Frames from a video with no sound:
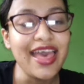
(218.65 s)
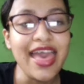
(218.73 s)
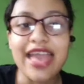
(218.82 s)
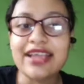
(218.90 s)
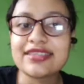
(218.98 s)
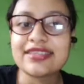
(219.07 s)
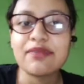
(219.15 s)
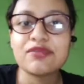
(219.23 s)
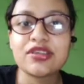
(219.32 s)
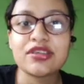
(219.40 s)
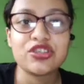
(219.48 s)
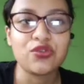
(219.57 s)
except
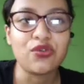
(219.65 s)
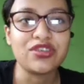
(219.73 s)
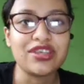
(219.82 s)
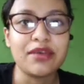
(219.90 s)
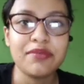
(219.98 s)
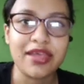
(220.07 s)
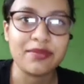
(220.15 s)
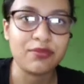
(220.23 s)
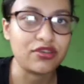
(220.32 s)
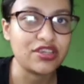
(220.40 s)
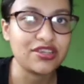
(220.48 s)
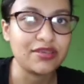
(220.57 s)
sodium and
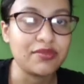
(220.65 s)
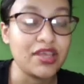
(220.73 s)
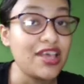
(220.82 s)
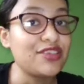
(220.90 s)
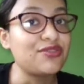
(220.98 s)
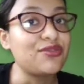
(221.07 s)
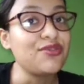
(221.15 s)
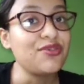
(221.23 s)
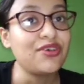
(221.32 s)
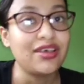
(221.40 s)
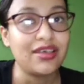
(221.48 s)
potassium. So